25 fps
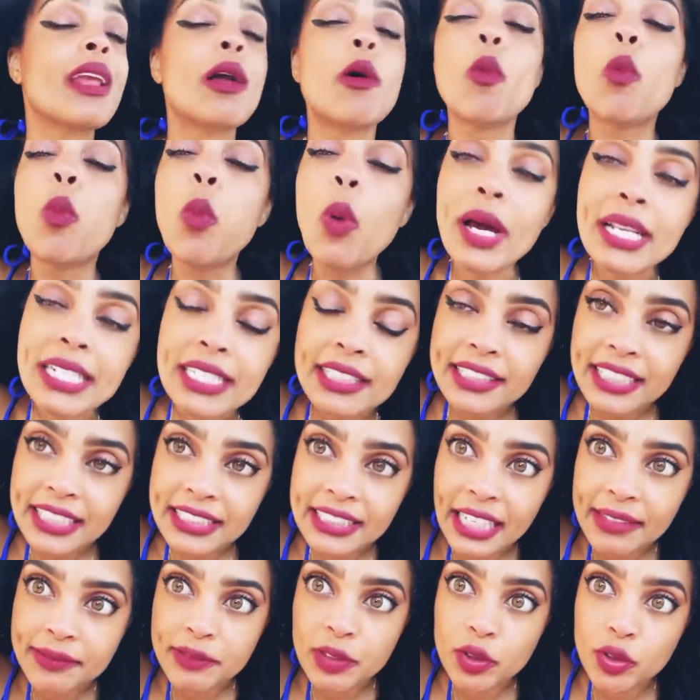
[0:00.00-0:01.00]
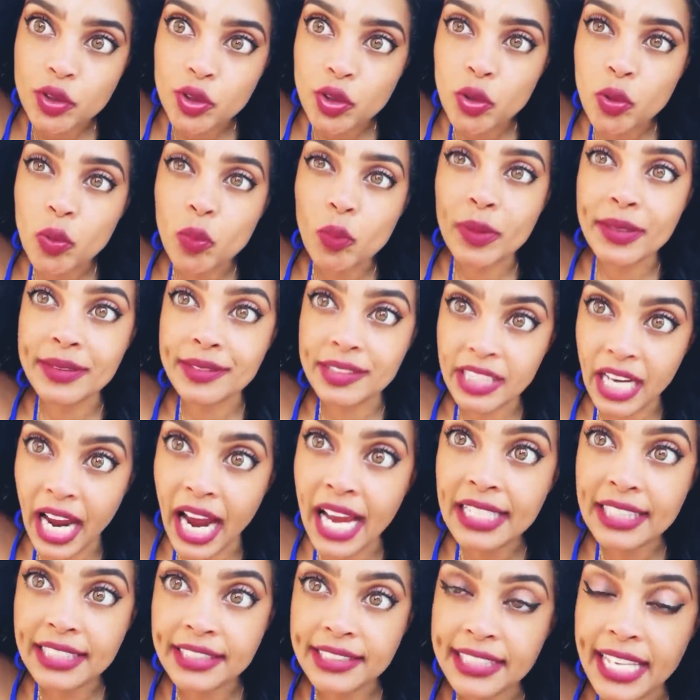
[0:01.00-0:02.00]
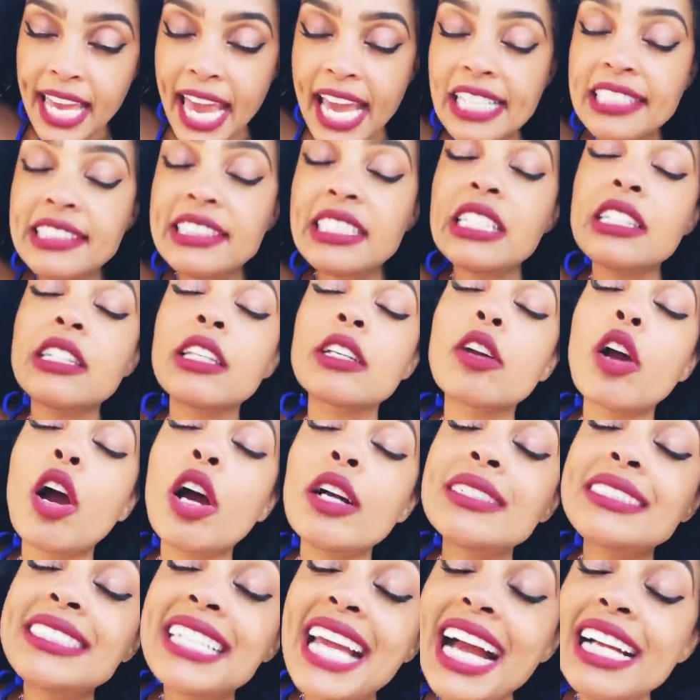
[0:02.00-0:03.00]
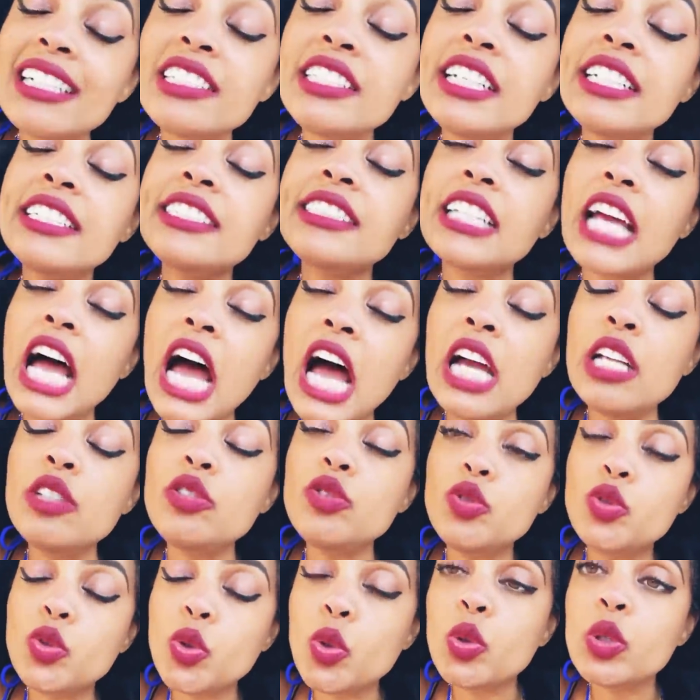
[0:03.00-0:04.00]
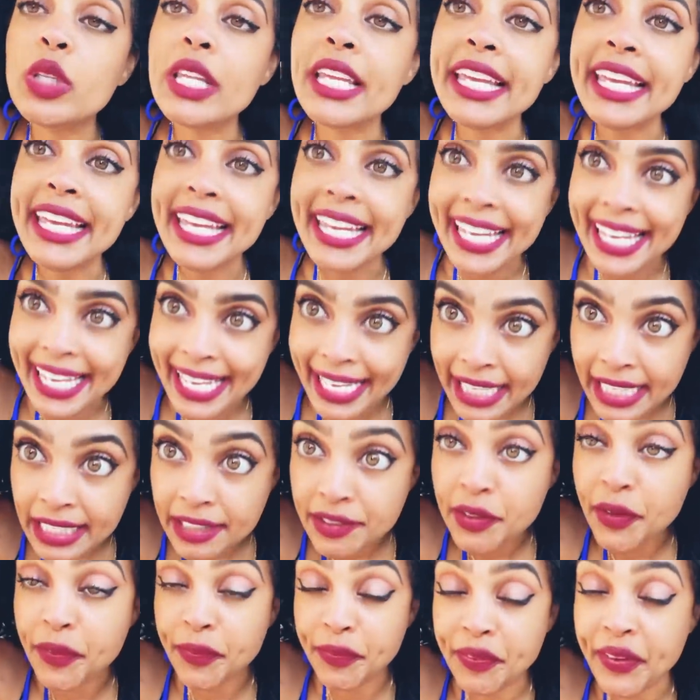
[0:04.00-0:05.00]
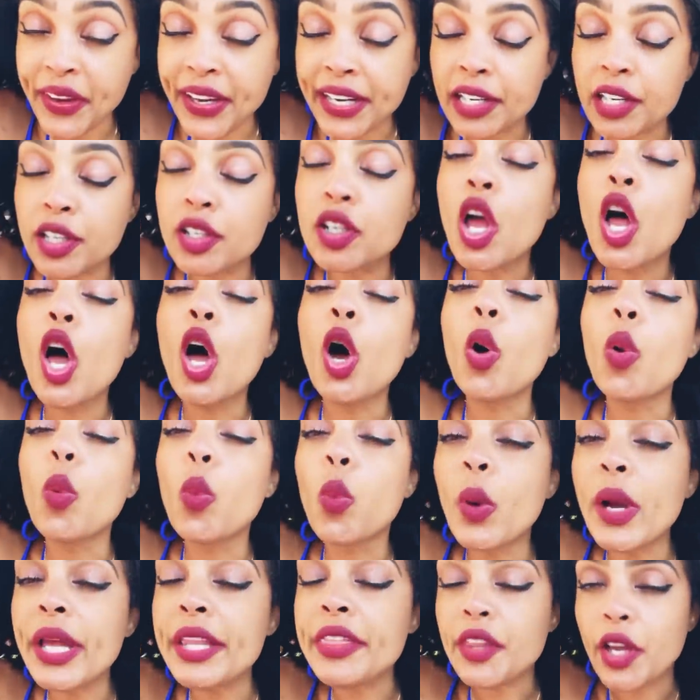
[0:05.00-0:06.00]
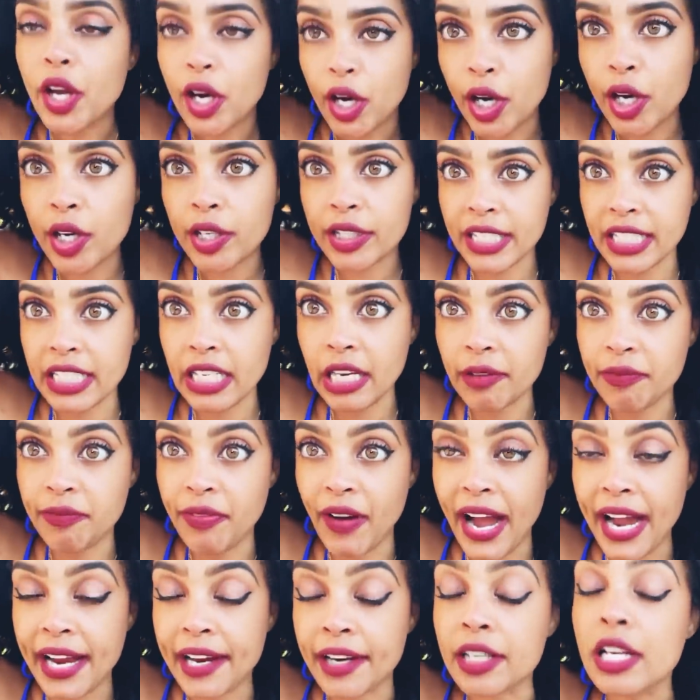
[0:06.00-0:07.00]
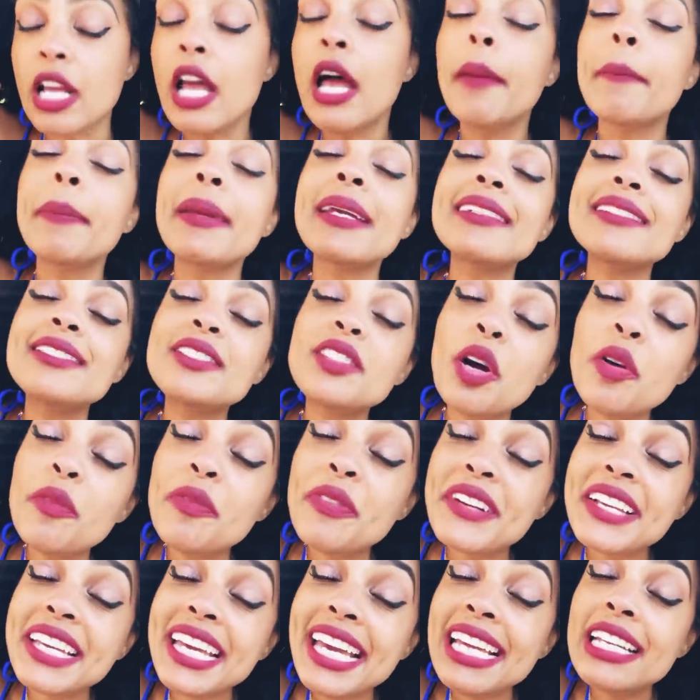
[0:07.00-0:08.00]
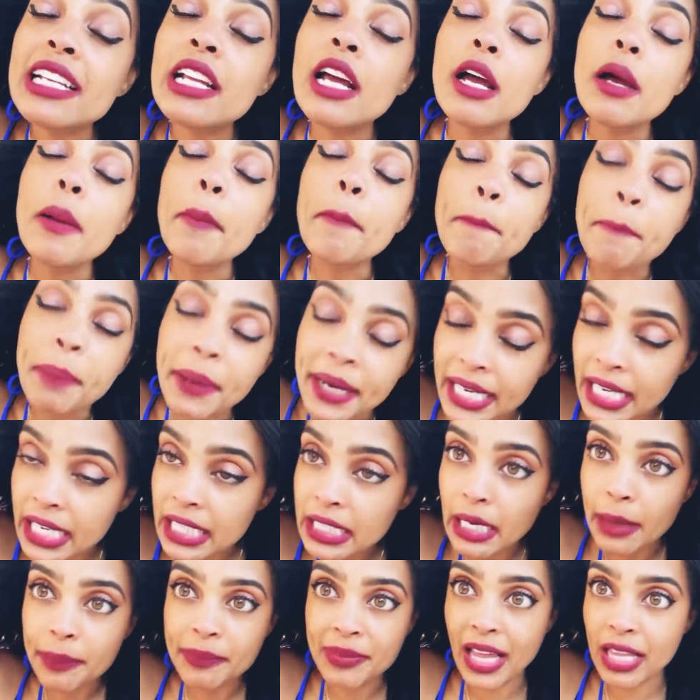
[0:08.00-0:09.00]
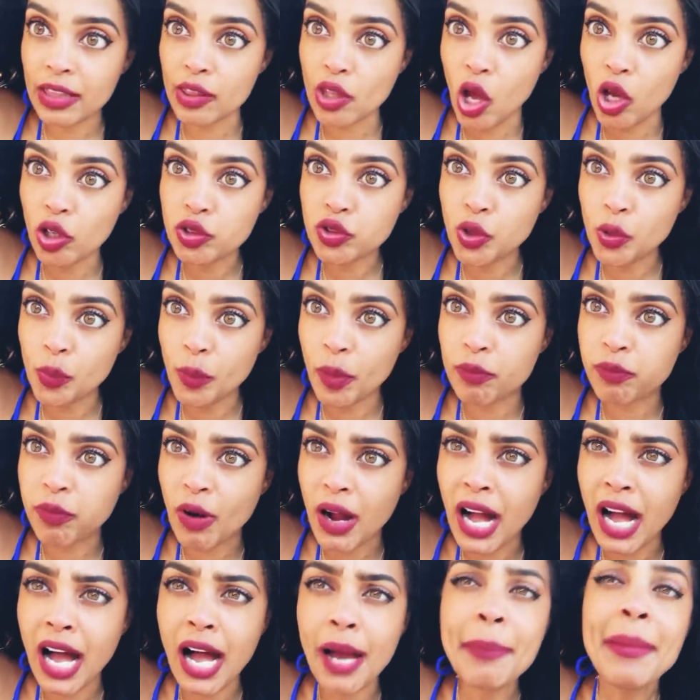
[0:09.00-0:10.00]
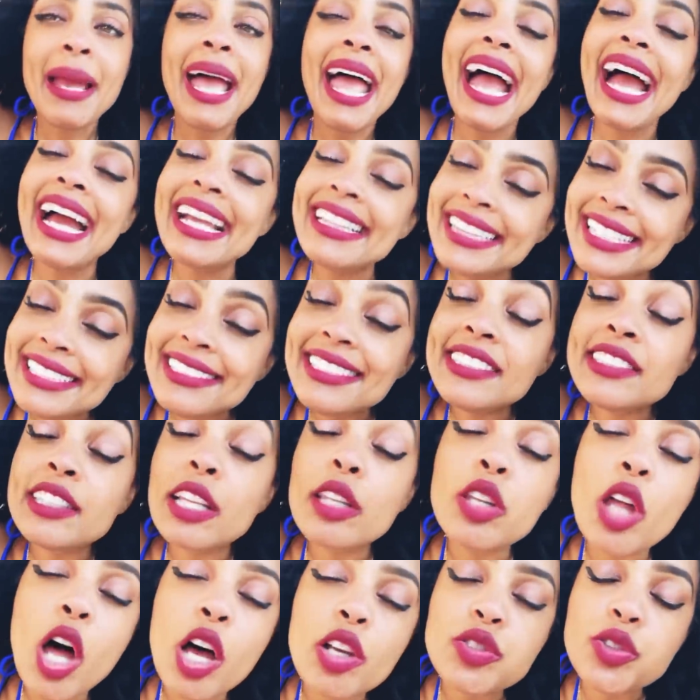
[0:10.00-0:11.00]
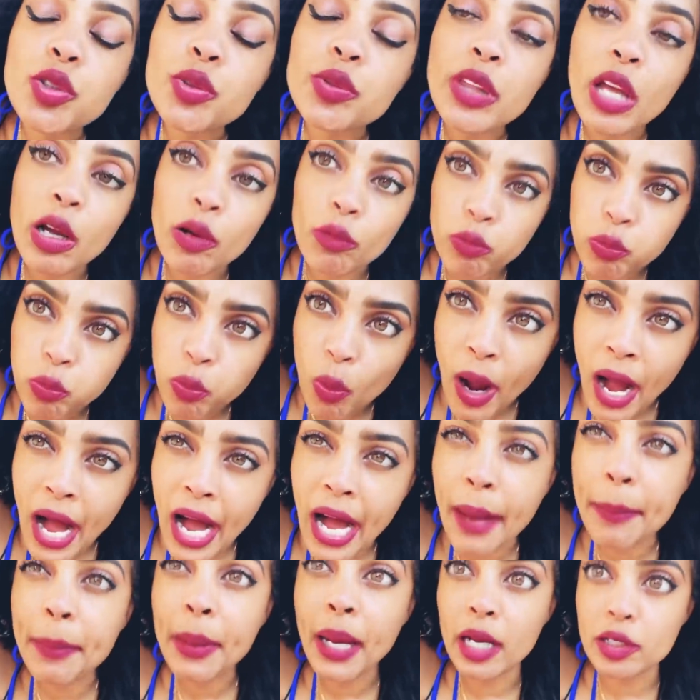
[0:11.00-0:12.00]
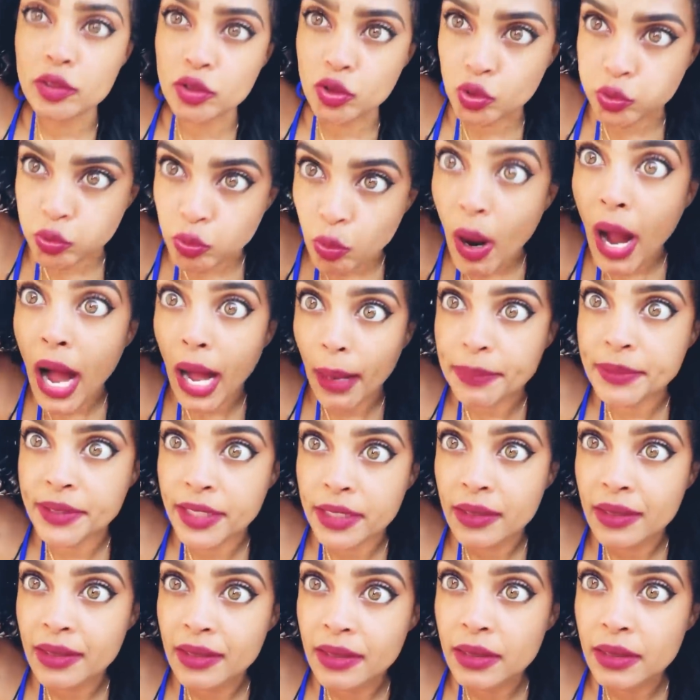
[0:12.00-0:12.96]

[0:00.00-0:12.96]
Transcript: what does this have to do with Chyna's case that the Kardashians unduly interfered with her getting fired? Because don't forget, bringing up that lawsuit with Rob, and this is the lawsuit that Rob dropped.